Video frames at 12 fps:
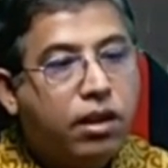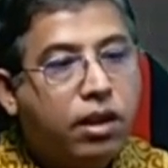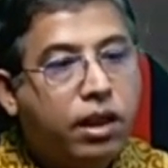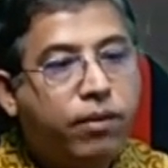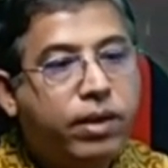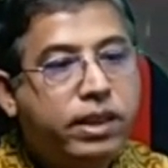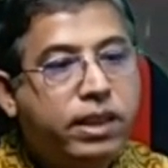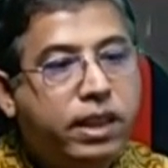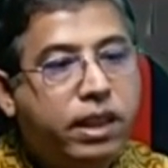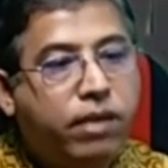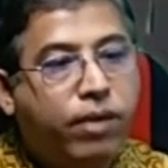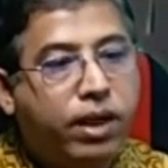Emergency
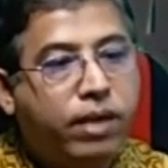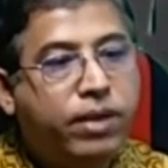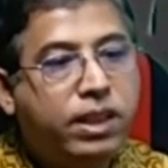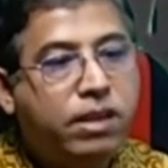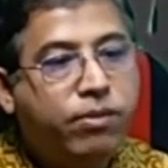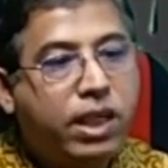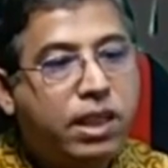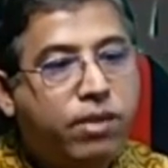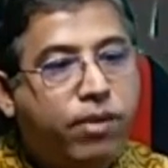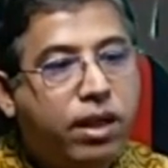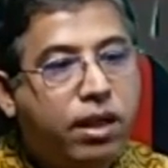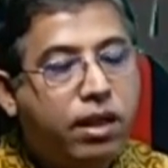treatment. Emergency
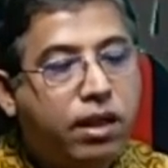management.